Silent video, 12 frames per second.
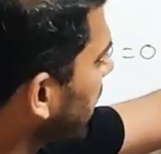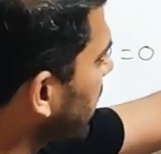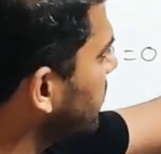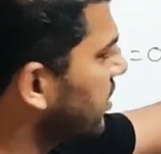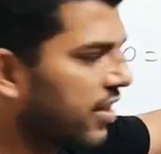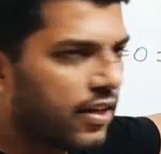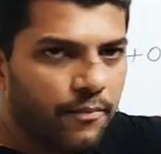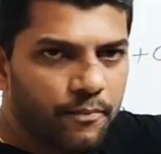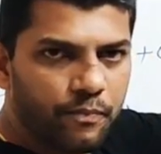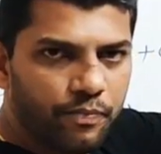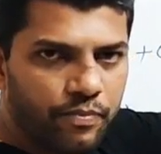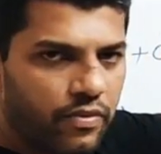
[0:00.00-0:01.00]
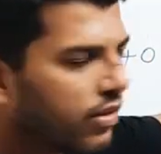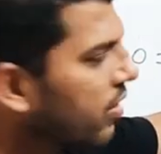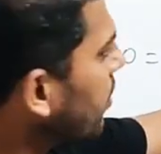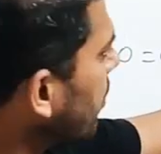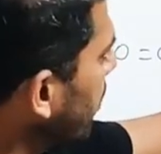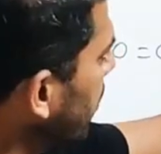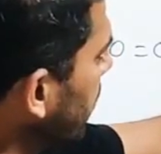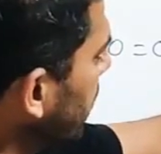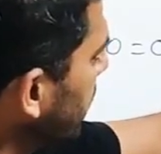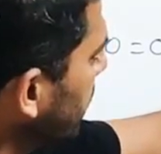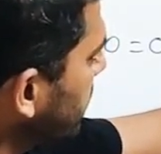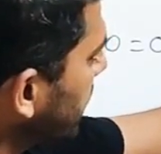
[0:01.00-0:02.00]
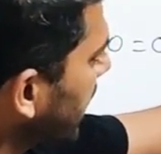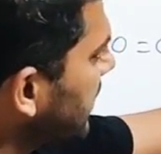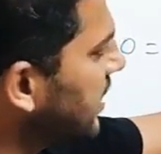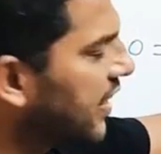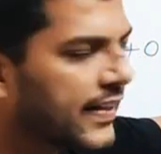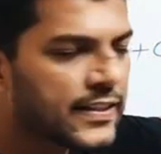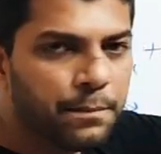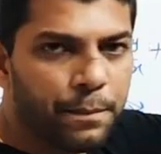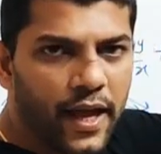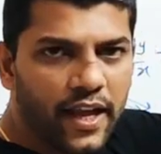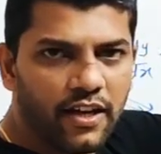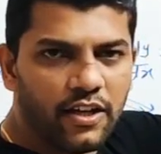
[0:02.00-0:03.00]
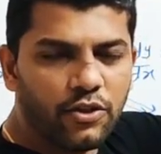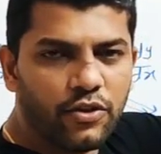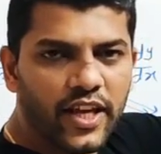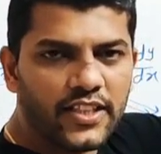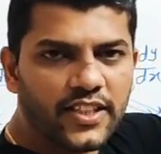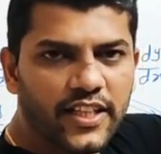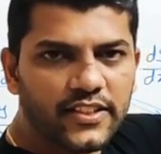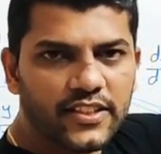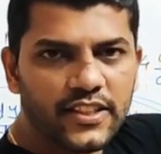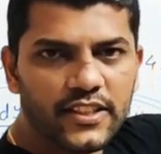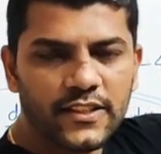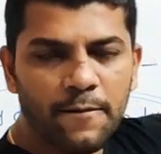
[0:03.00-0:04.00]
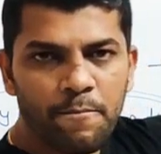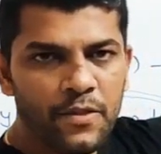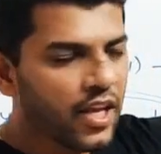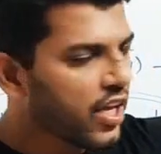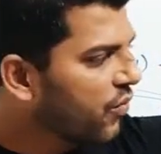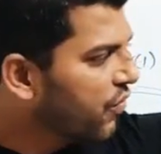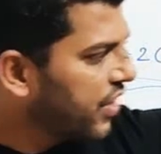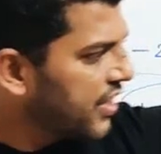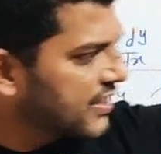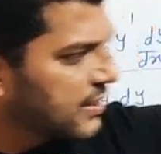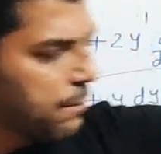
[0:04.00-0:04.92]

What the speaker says: tangent is parallel to x-axis. If it is